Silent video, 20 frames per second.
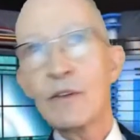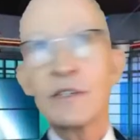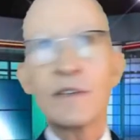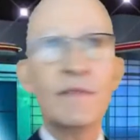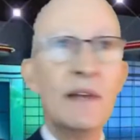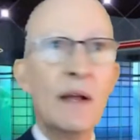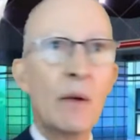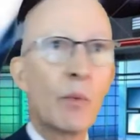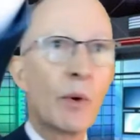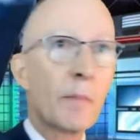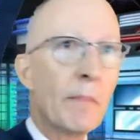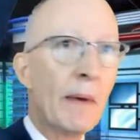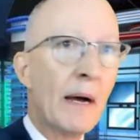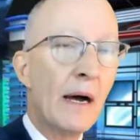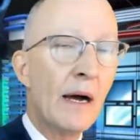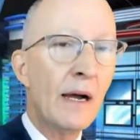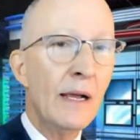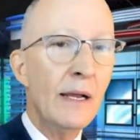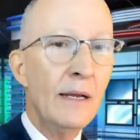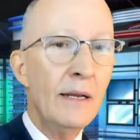of network
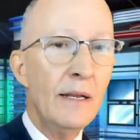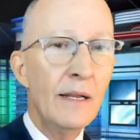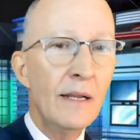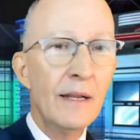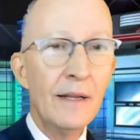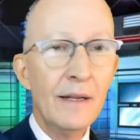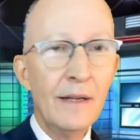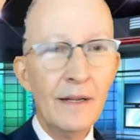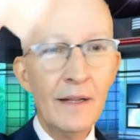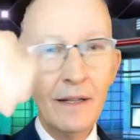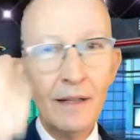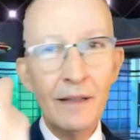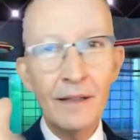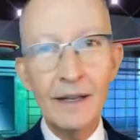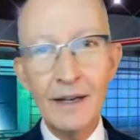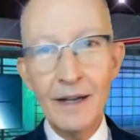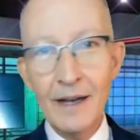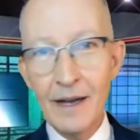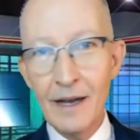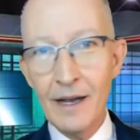behind that
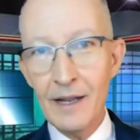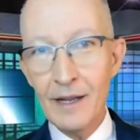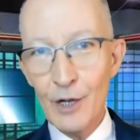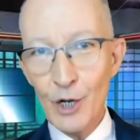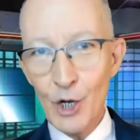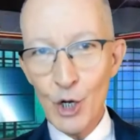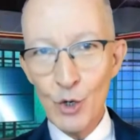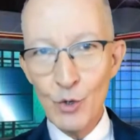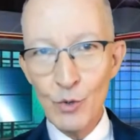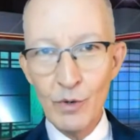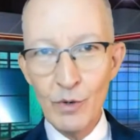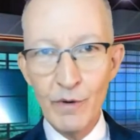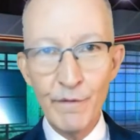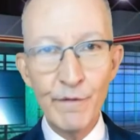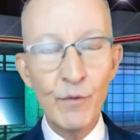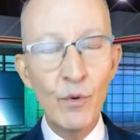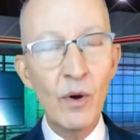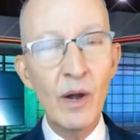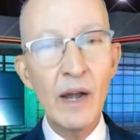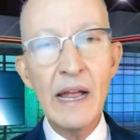I own
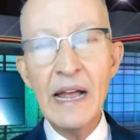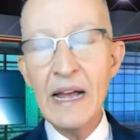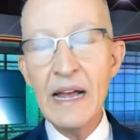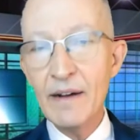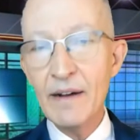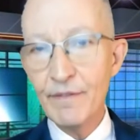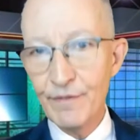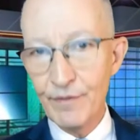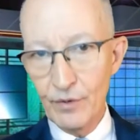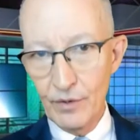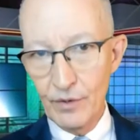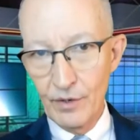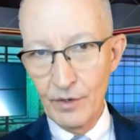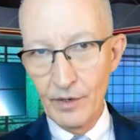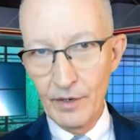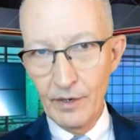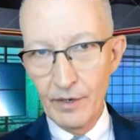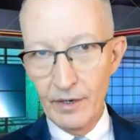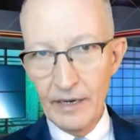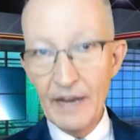forever.
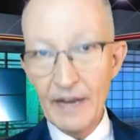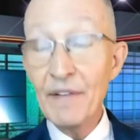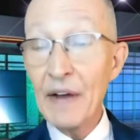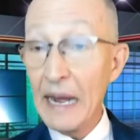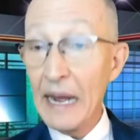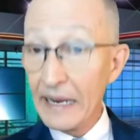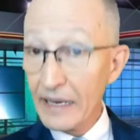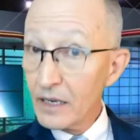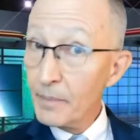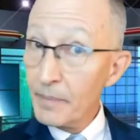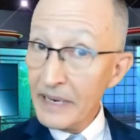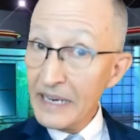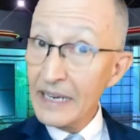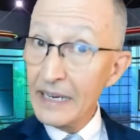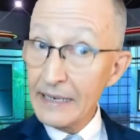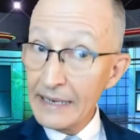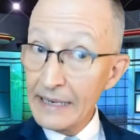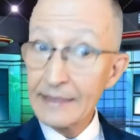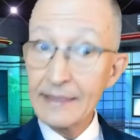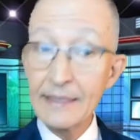If I could be
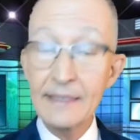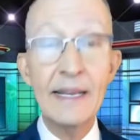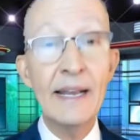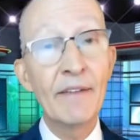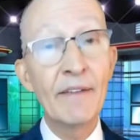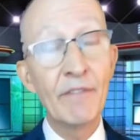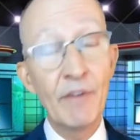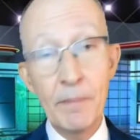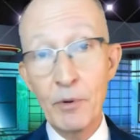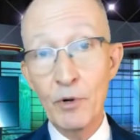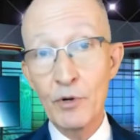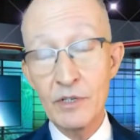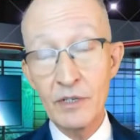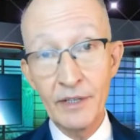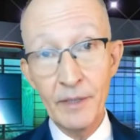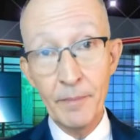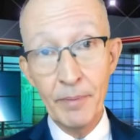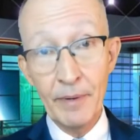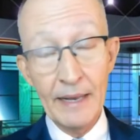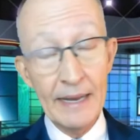connected to every person on
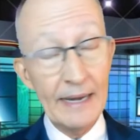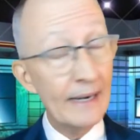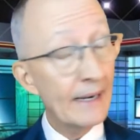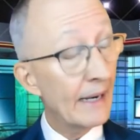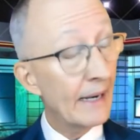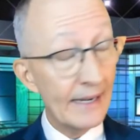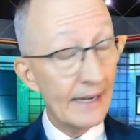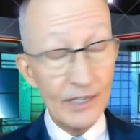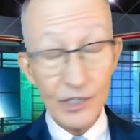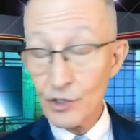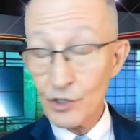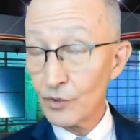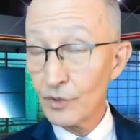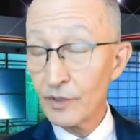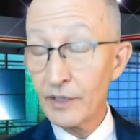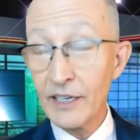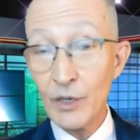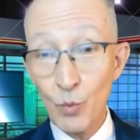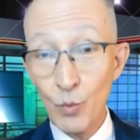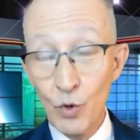the planet, I
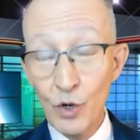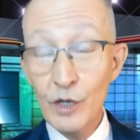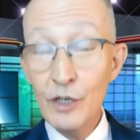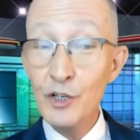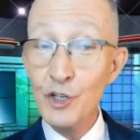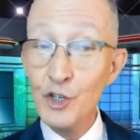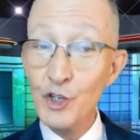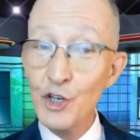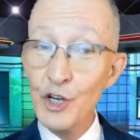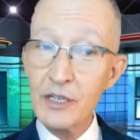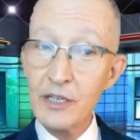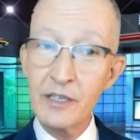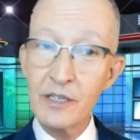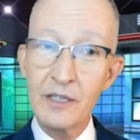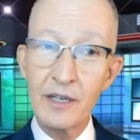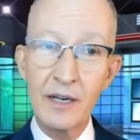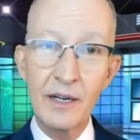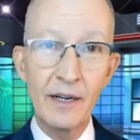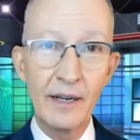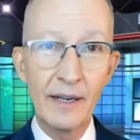certainly would just to
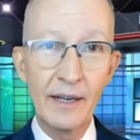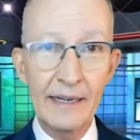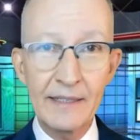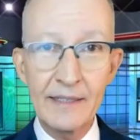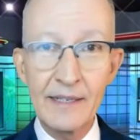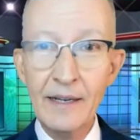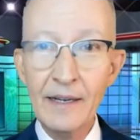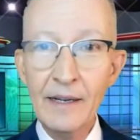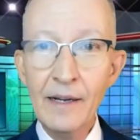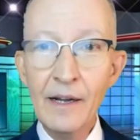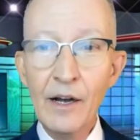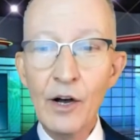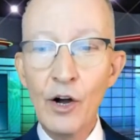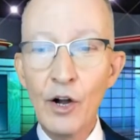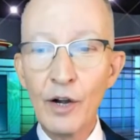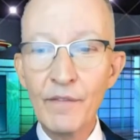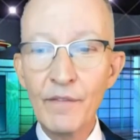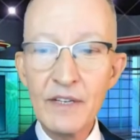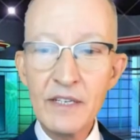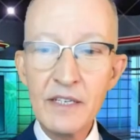collect
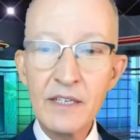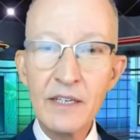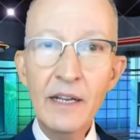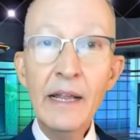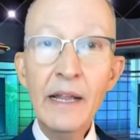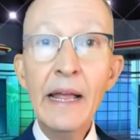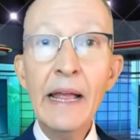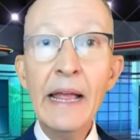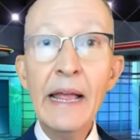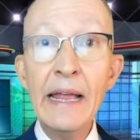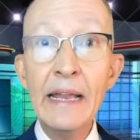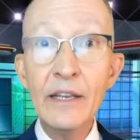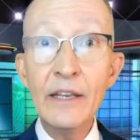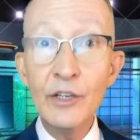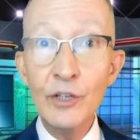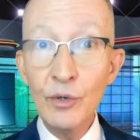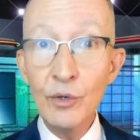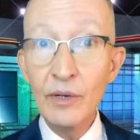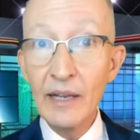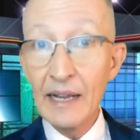harvest, and
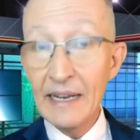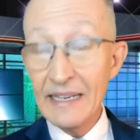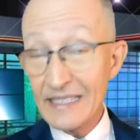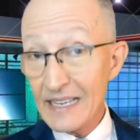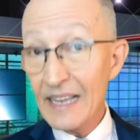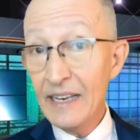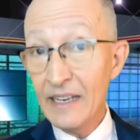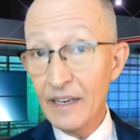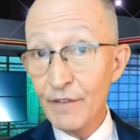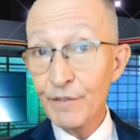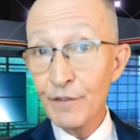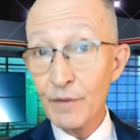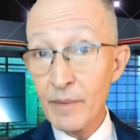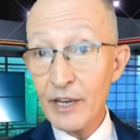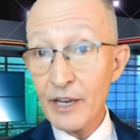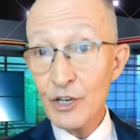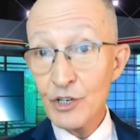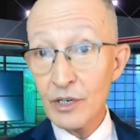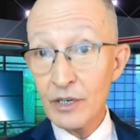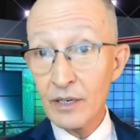utilize that
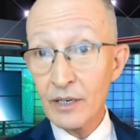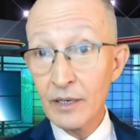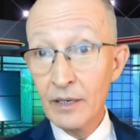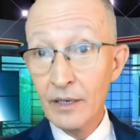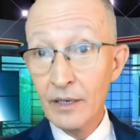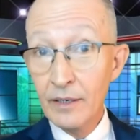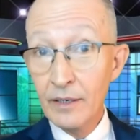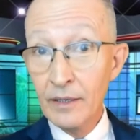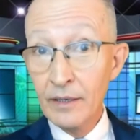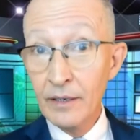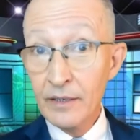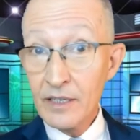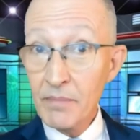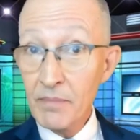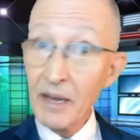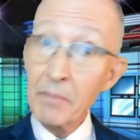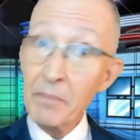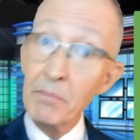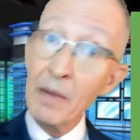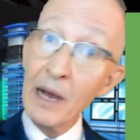information to
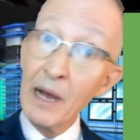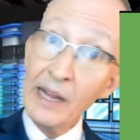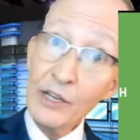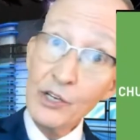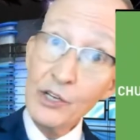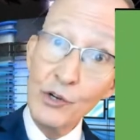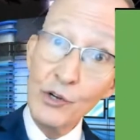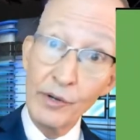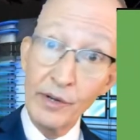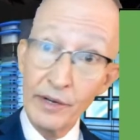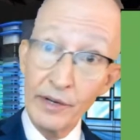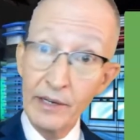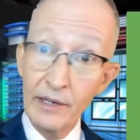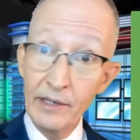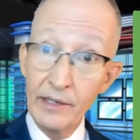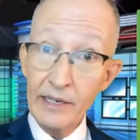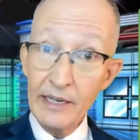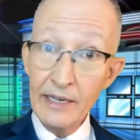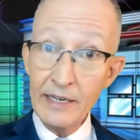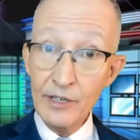make my journey
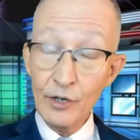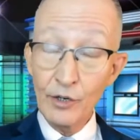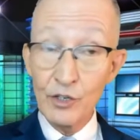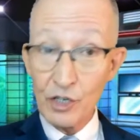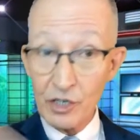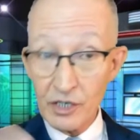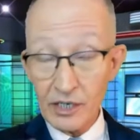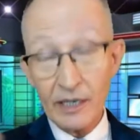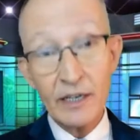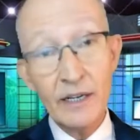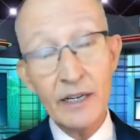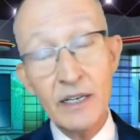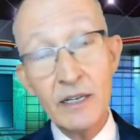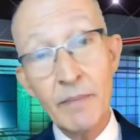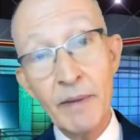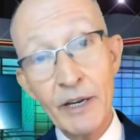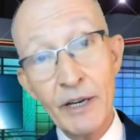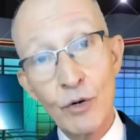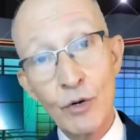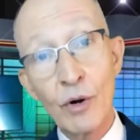easier, just like you need to
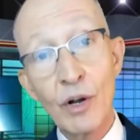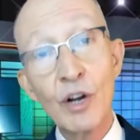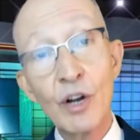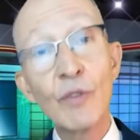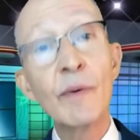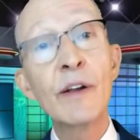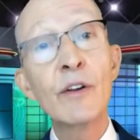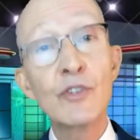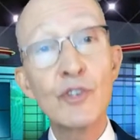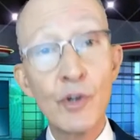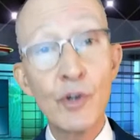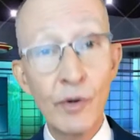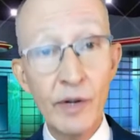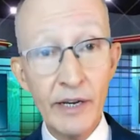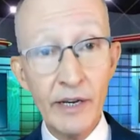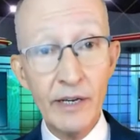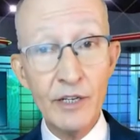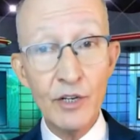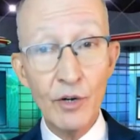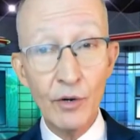make your career journey
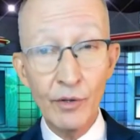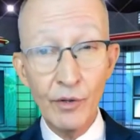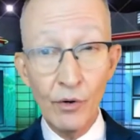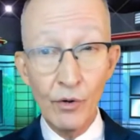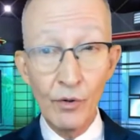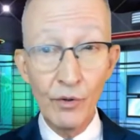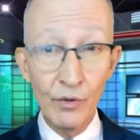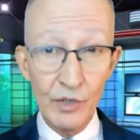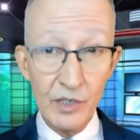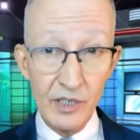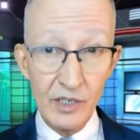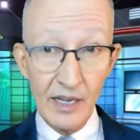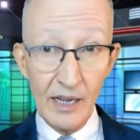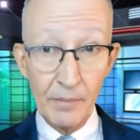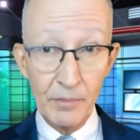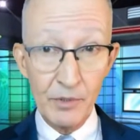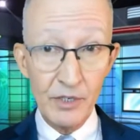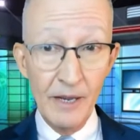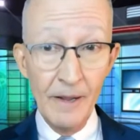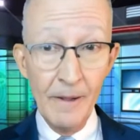easier in all those
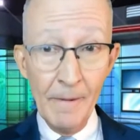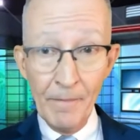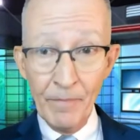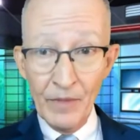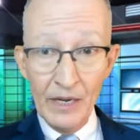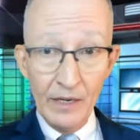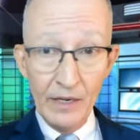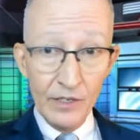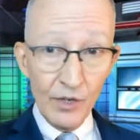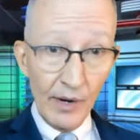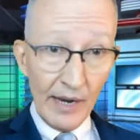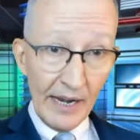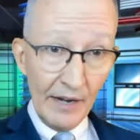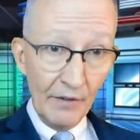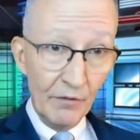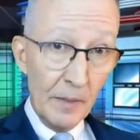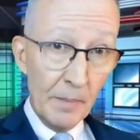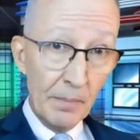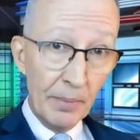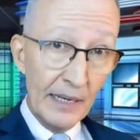steps. So,
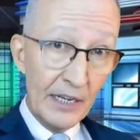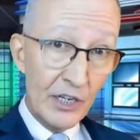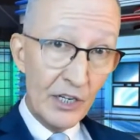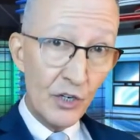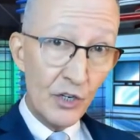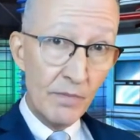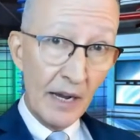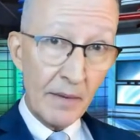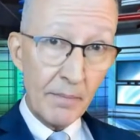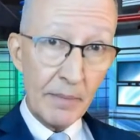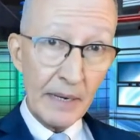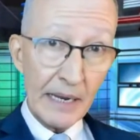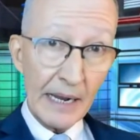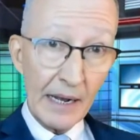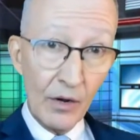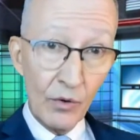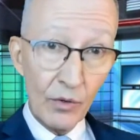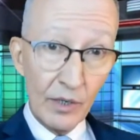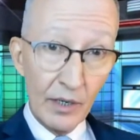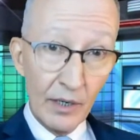every place you might be
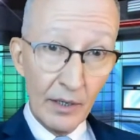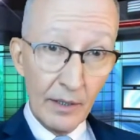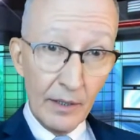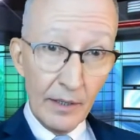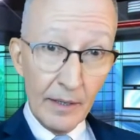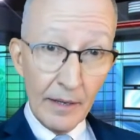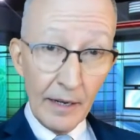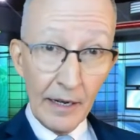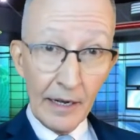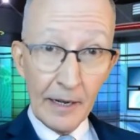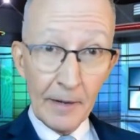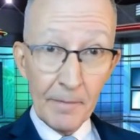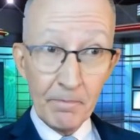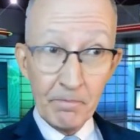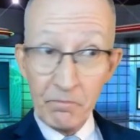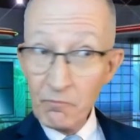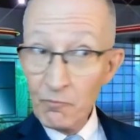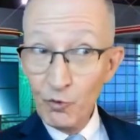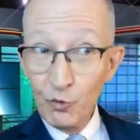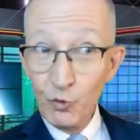out uh,
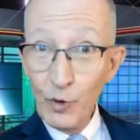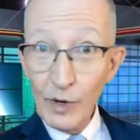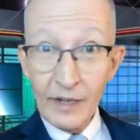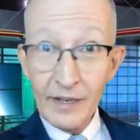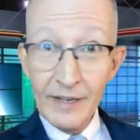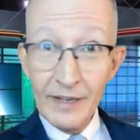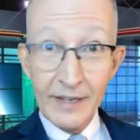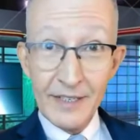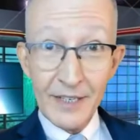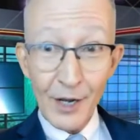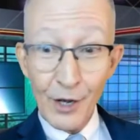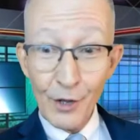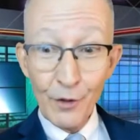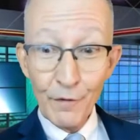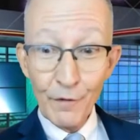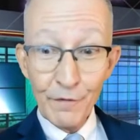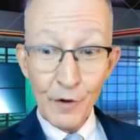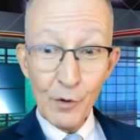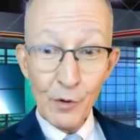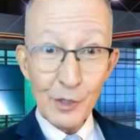running into other
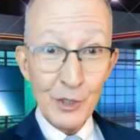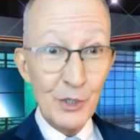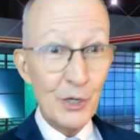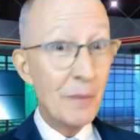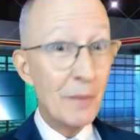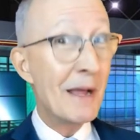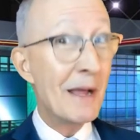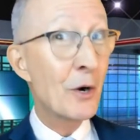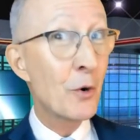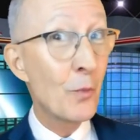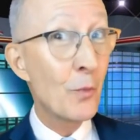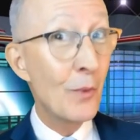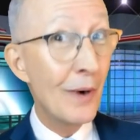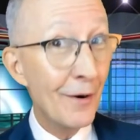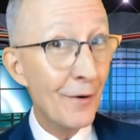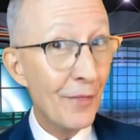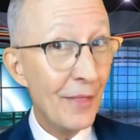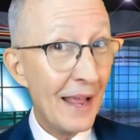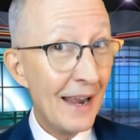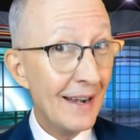folks, no matter
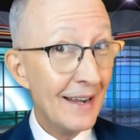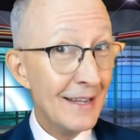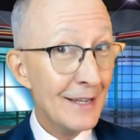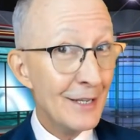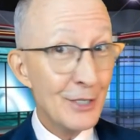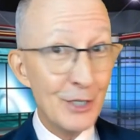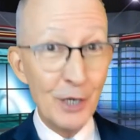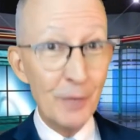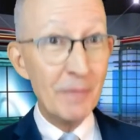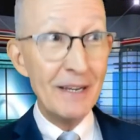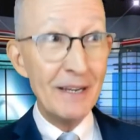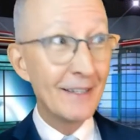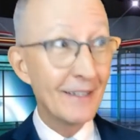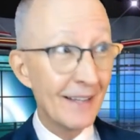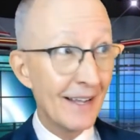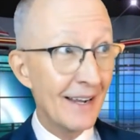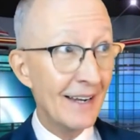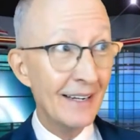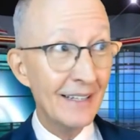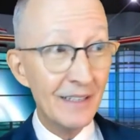where that is, could be in
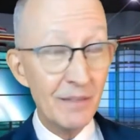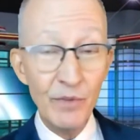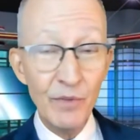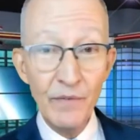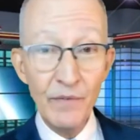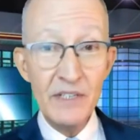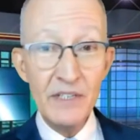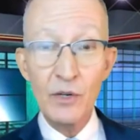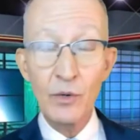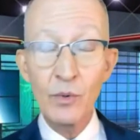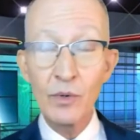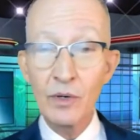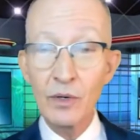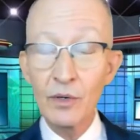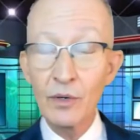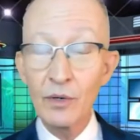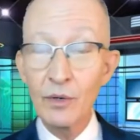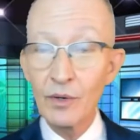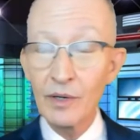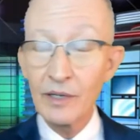line at the movies or,
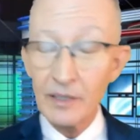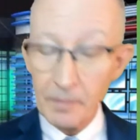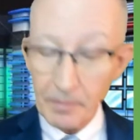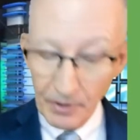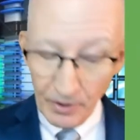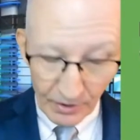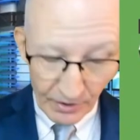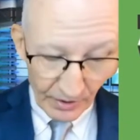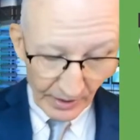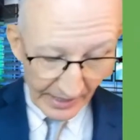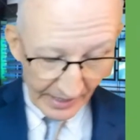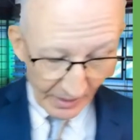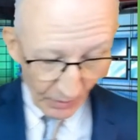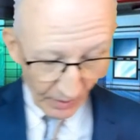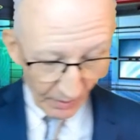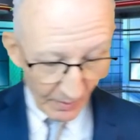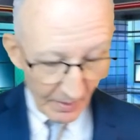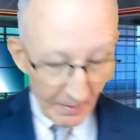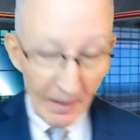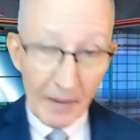or, or at the park or
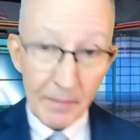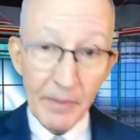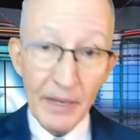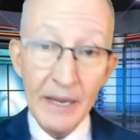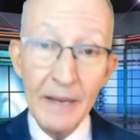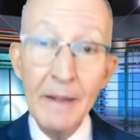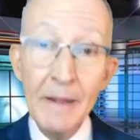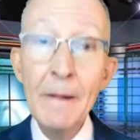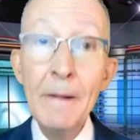anywhere we might be,